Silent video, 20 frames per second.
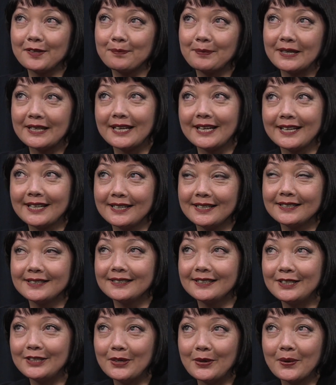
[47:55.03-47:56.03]
but
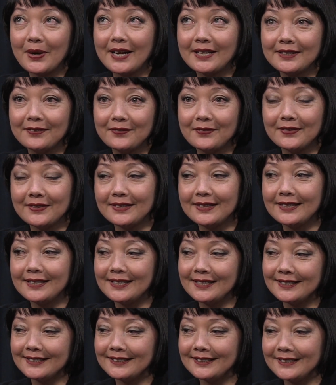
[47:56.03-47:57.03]
kind of
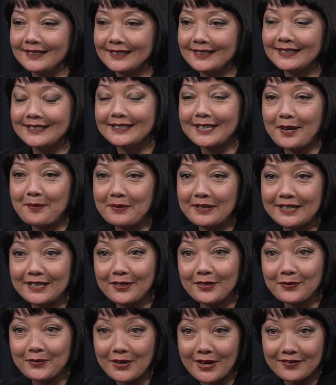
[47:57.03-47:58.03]
the diamond in
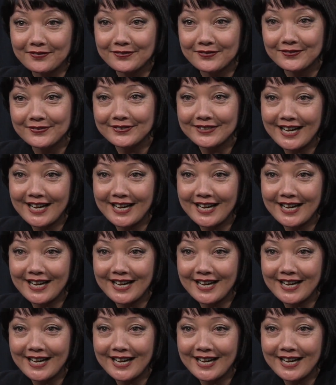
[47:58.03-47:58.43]
the rough